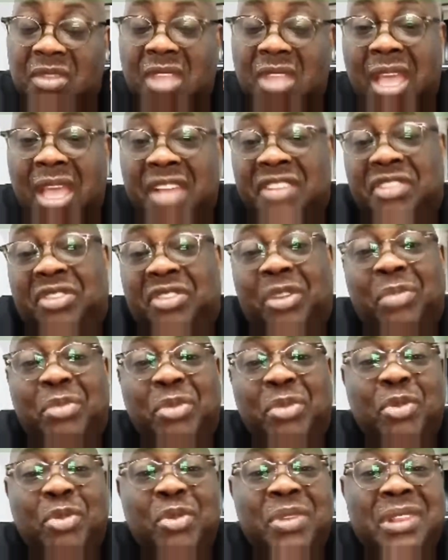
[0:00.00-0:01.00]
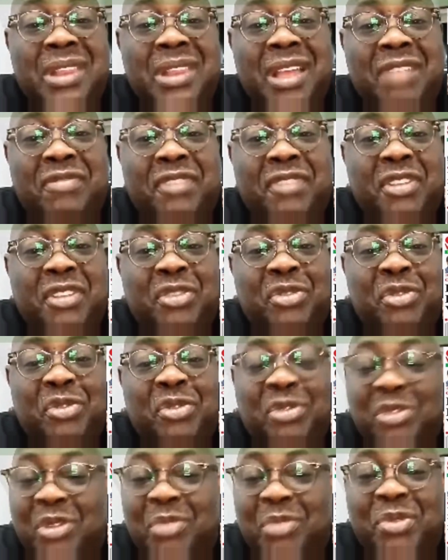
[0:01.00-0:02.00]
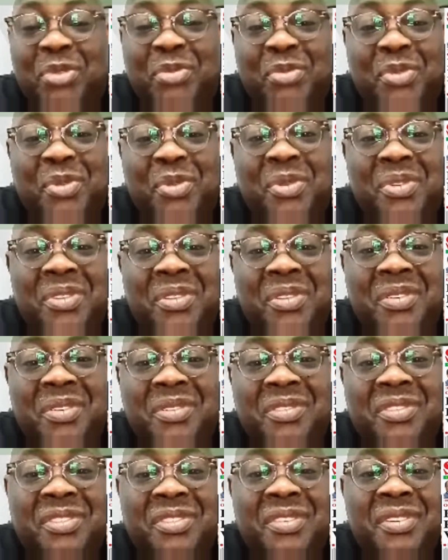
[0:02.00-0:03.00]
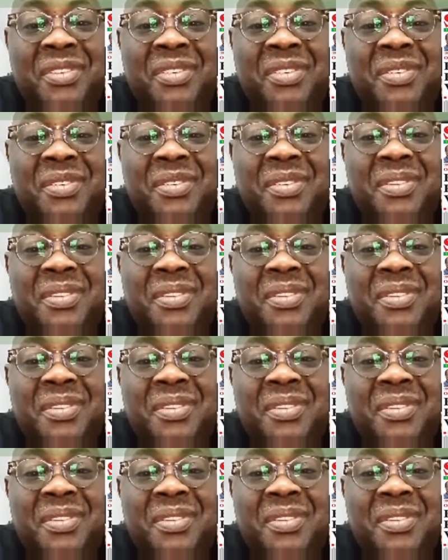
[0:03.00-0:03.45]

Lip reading: And some people will laugh at you, some people, you know, so.